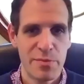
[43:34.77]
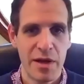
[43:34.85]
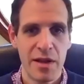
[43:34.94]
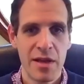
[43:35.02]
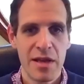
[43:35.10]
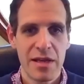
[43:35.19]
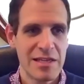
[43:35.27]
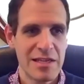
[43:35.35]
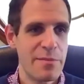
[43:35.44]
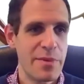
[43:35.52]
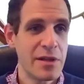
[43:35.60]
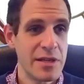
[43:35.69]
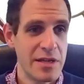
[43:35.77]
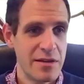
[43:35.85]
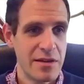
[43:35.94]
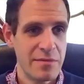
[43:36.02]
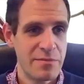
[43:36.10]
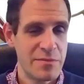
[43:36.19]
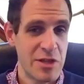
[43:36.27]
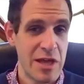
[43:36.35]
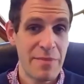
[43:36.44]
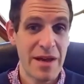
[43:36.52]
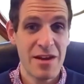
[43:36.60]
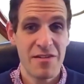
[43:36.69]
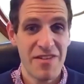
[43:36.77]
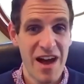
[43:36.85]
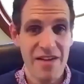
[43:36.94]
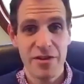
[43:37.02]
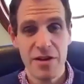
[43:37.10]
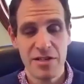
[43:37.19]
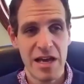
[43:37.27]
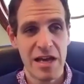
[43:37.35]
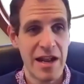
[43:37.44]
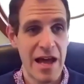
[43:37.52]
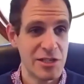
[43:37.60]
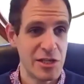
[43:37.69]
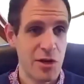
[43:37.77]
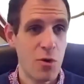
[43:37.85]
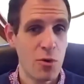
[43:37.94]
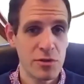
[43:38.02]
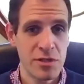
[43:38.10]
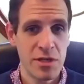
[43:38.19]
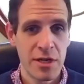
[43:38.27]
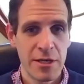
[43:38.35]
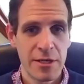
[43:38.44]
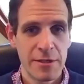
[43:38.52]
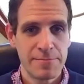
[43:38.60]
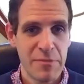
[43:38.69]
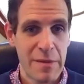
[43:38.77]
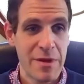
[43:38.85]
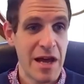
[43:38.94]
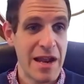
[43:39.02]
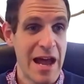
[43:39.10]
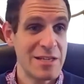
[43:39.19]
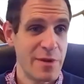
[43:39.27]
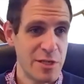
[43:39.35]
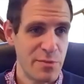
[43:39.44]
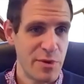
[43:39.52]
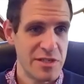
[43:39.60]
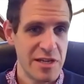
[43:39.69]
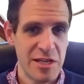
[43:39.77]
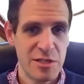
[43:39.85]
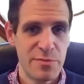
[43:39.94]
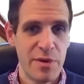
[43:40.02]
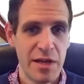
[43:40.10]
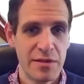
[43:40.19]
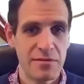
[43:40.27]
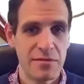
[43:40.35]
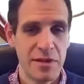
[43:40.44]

But can you build it so that by year 5 or year 10, it actually holds maybe not as much prestige, but